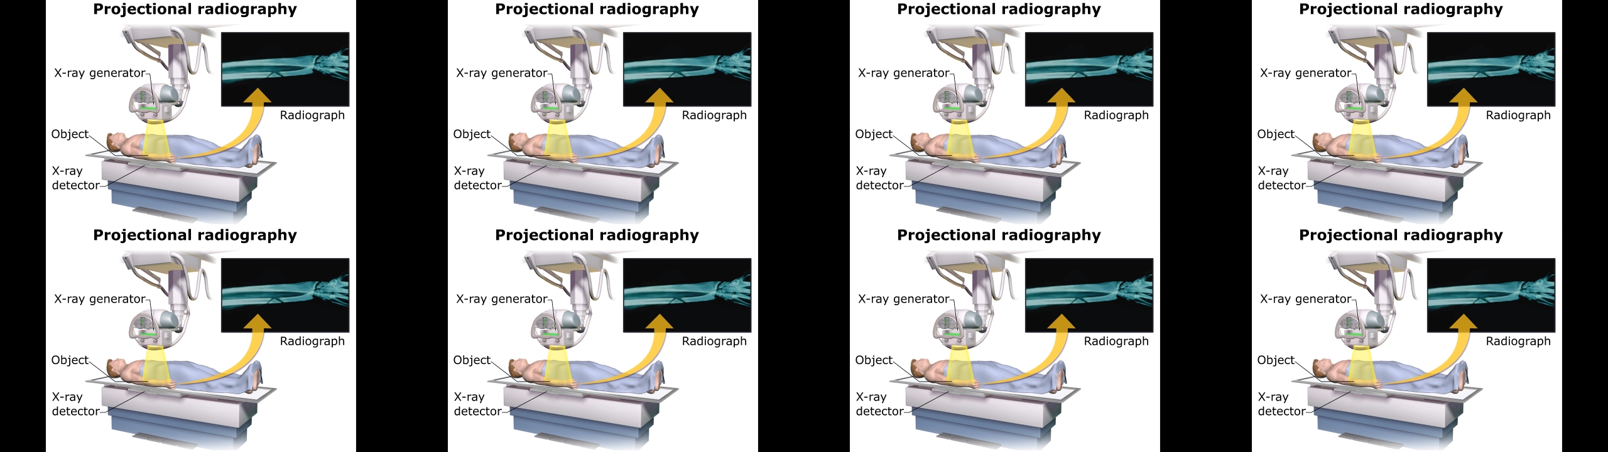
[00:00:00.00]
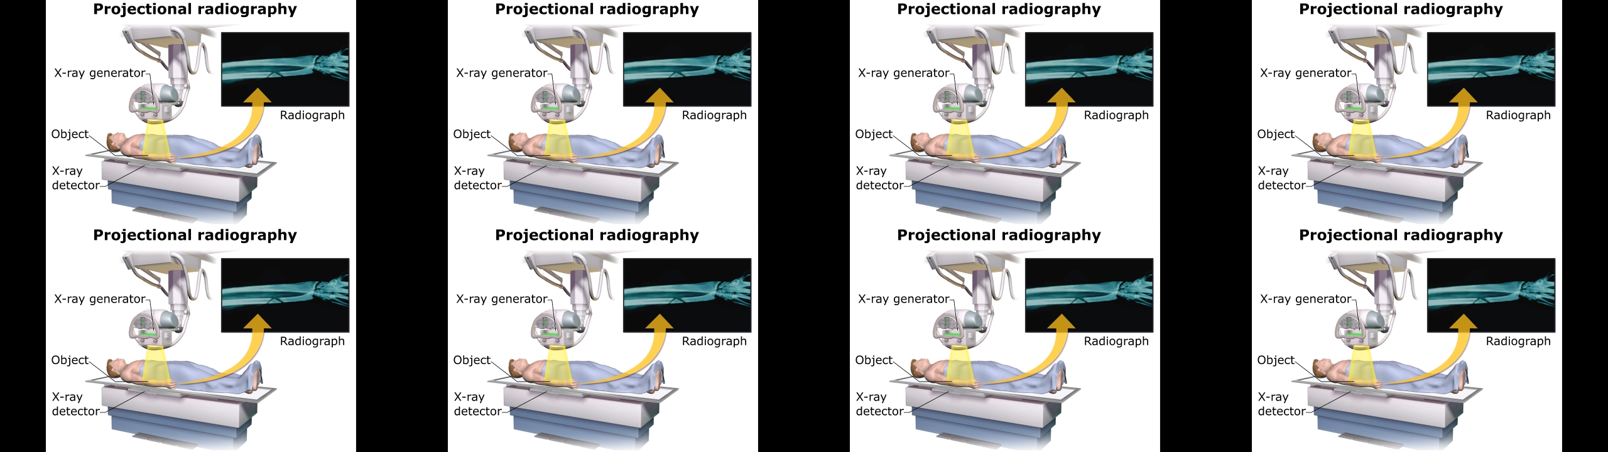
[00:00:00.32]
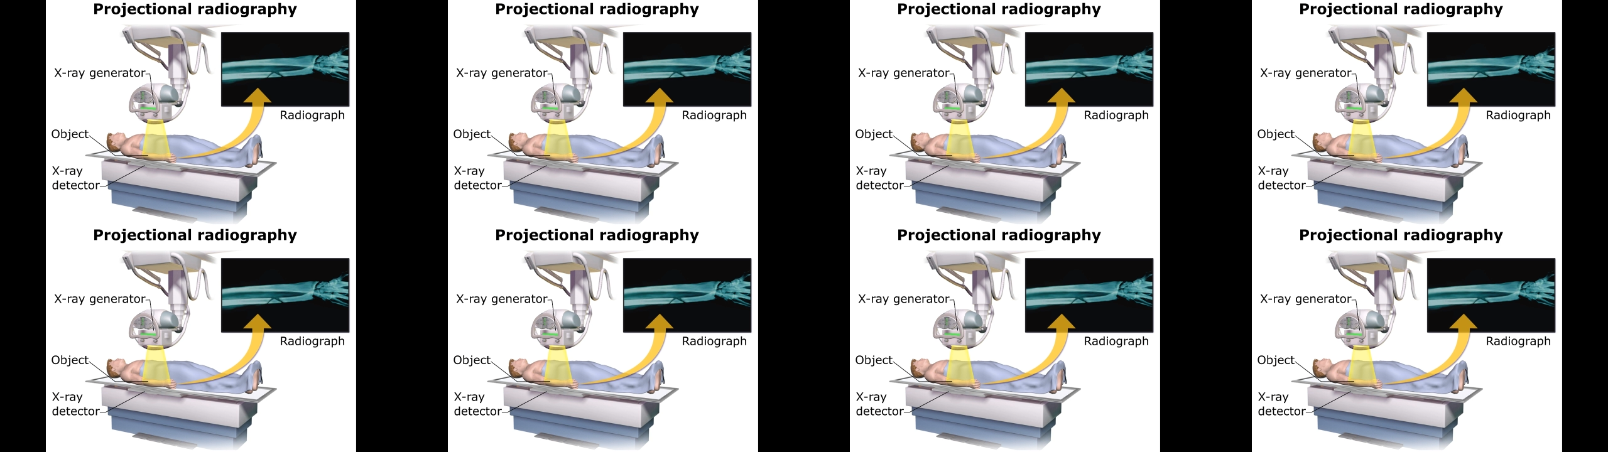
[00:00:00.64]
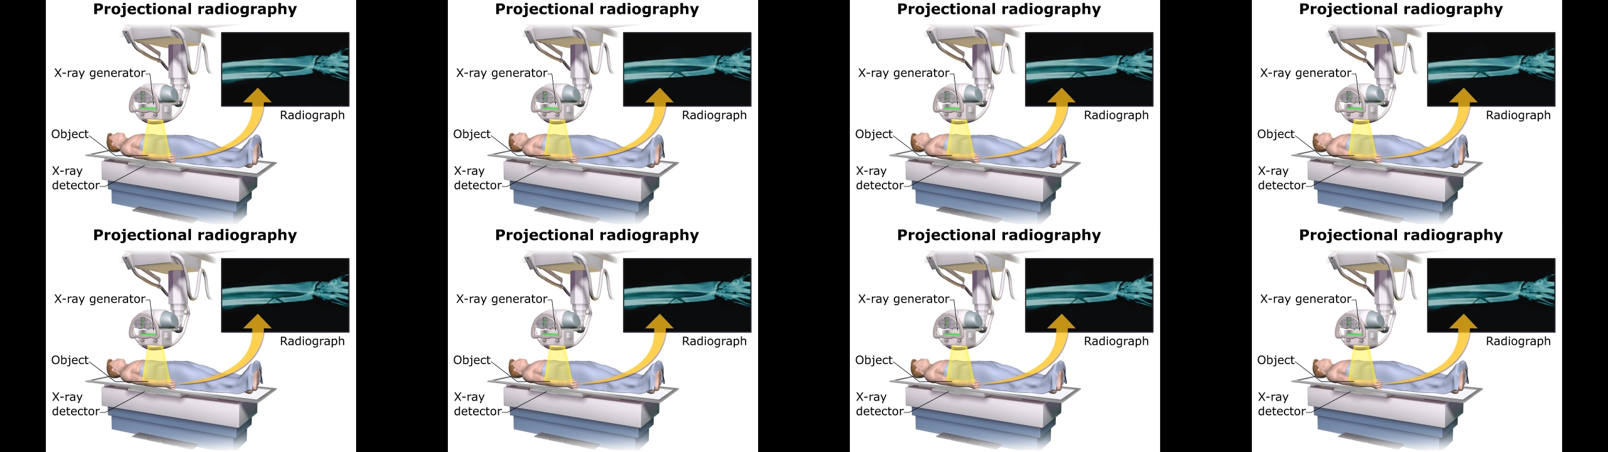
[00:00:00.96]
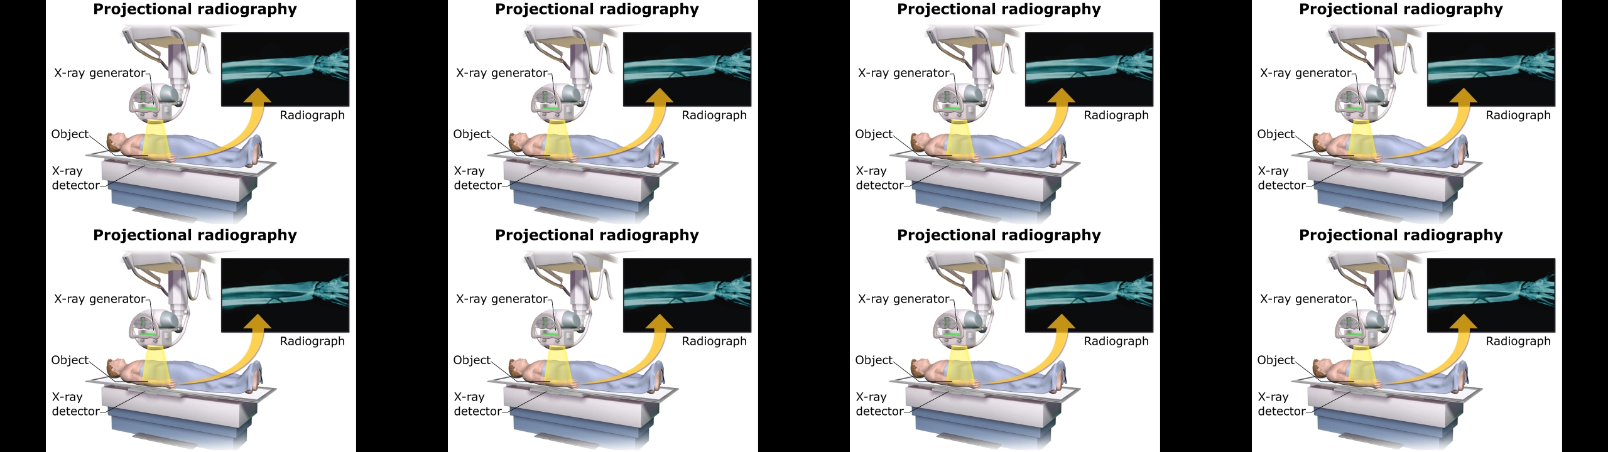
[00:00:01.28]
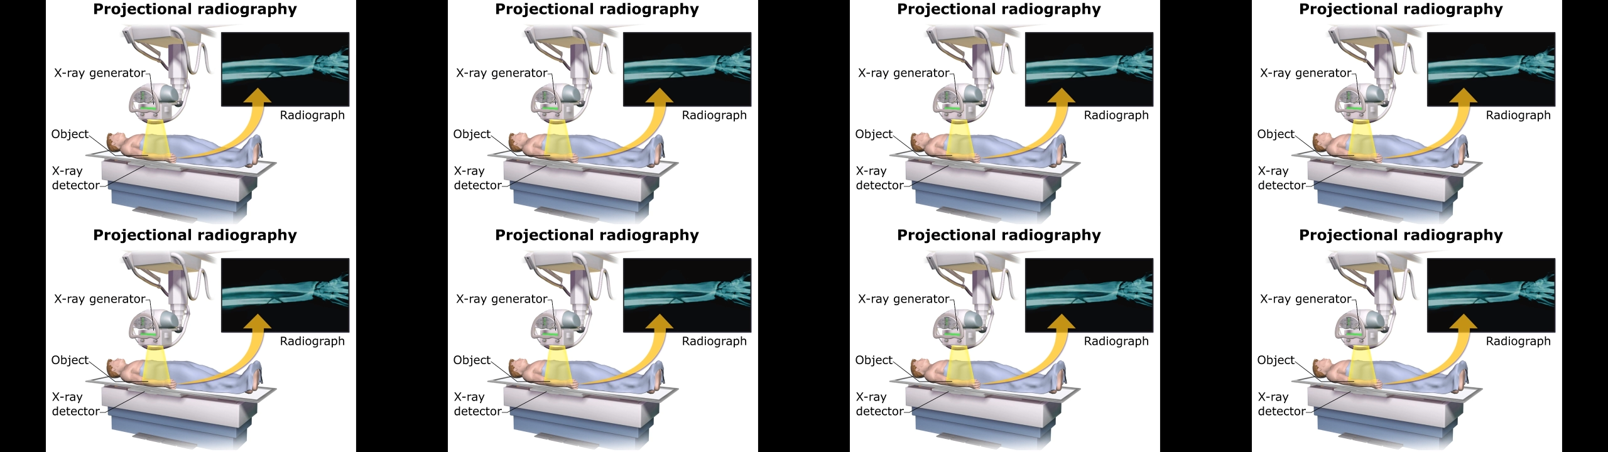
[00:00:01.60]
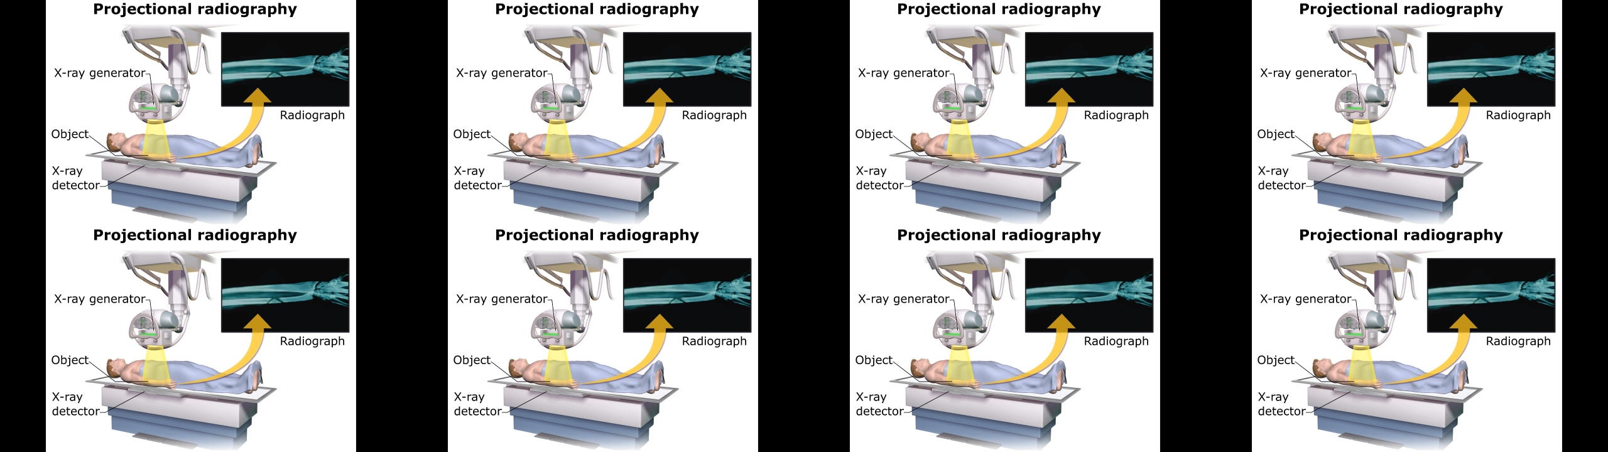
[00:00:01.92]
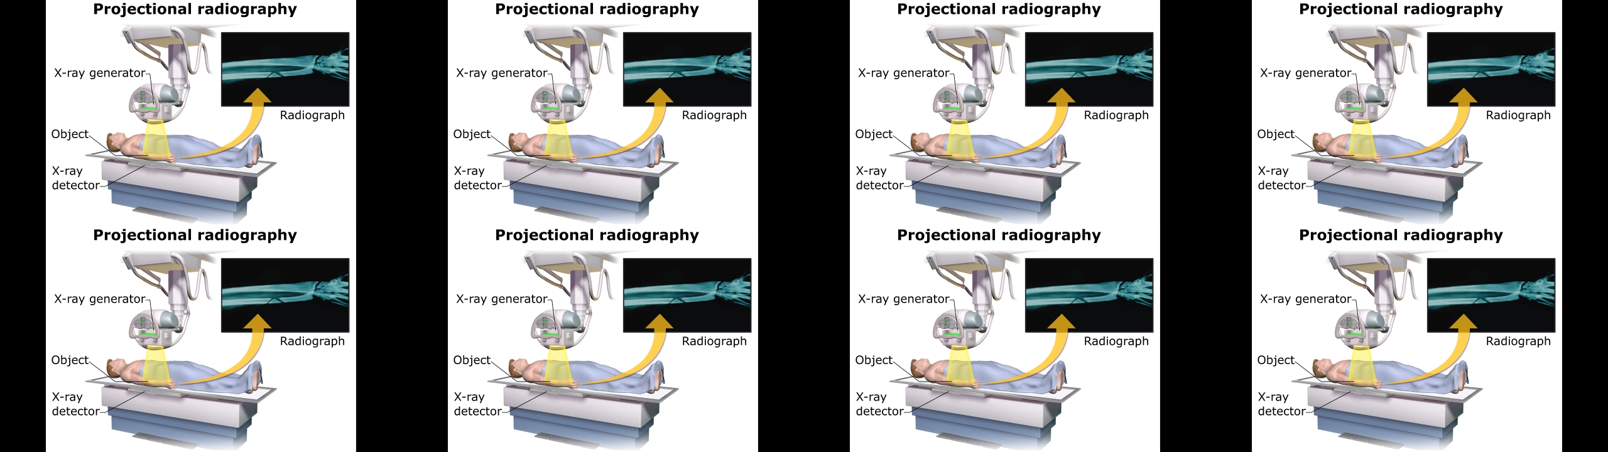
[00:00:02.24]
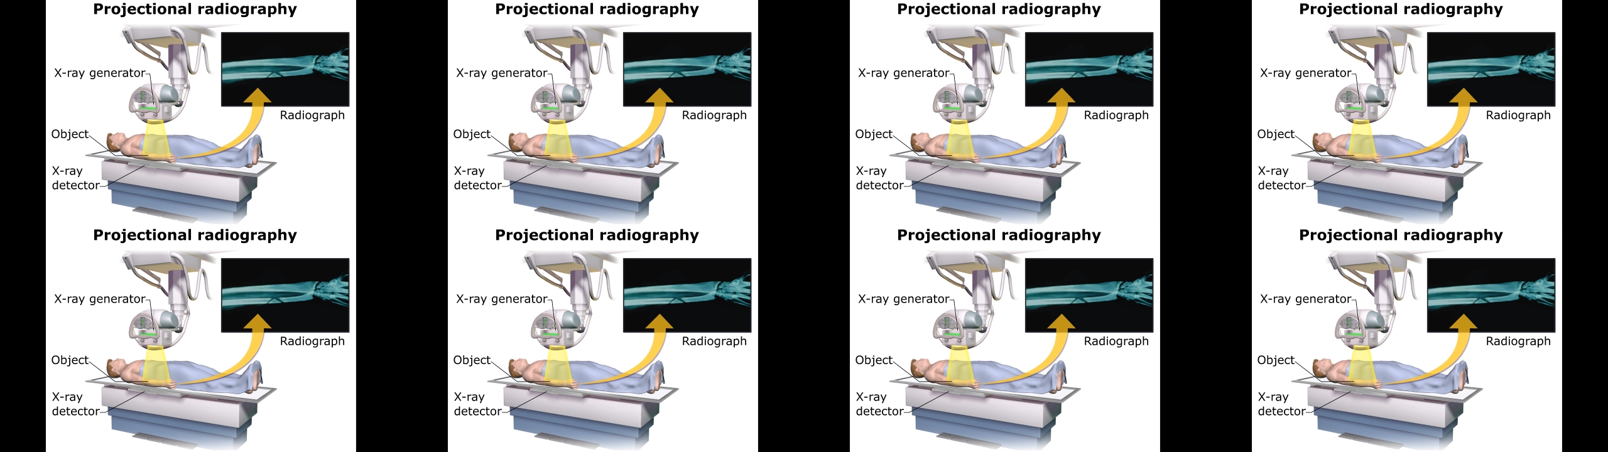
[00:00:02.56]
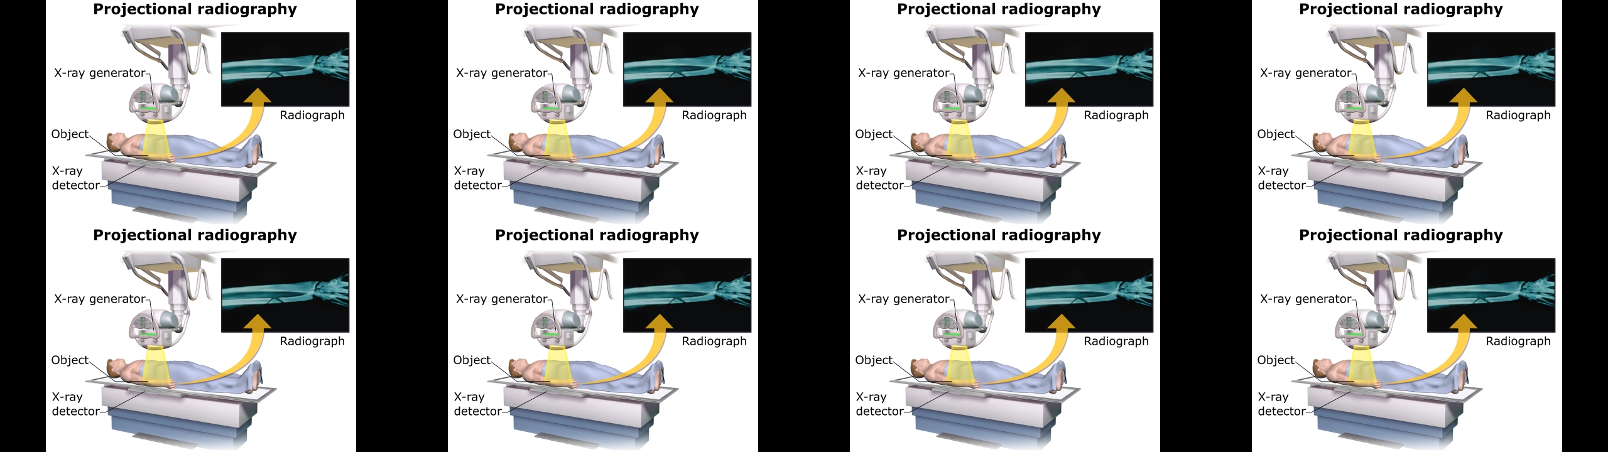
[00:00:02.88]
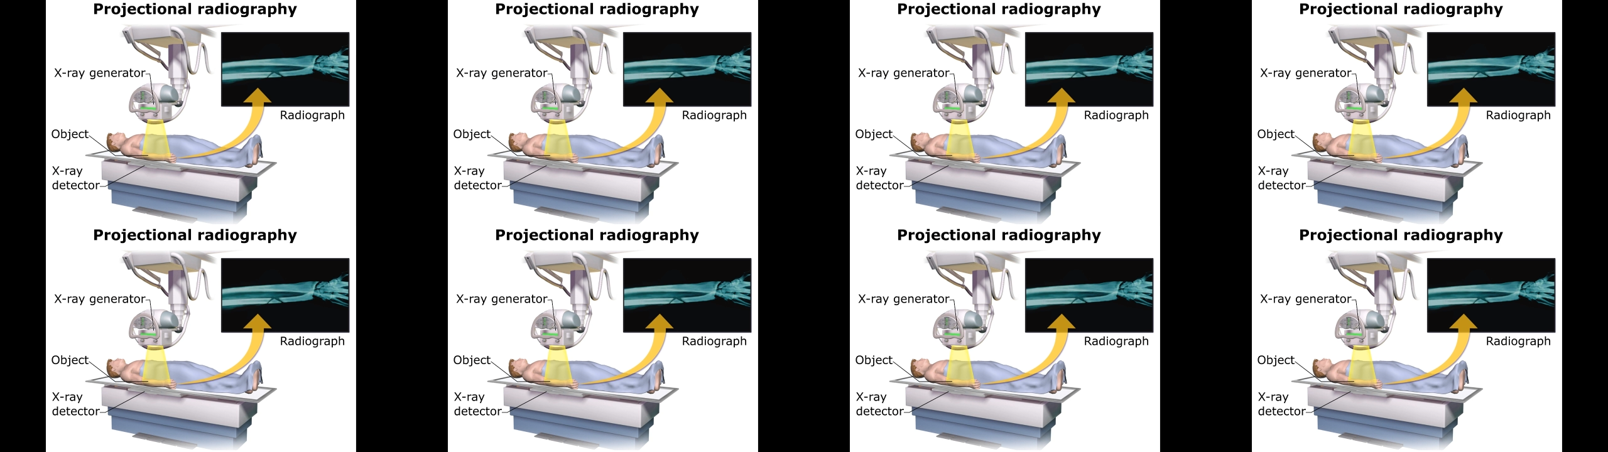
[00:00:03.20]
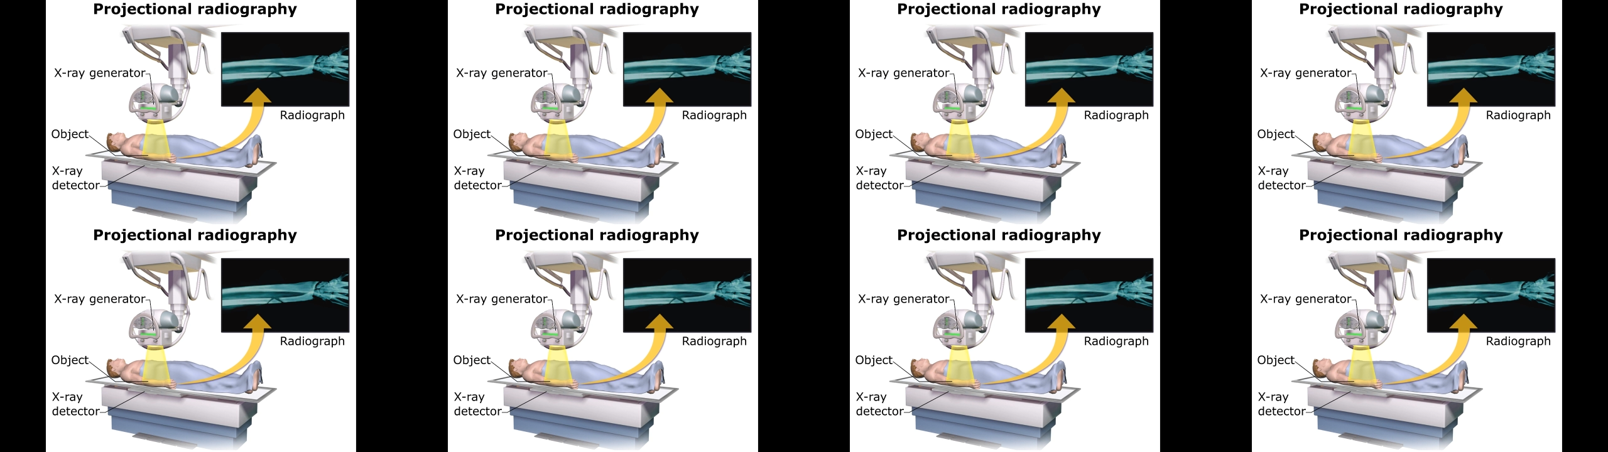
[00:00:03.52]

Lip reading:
[unreadable: no face in view]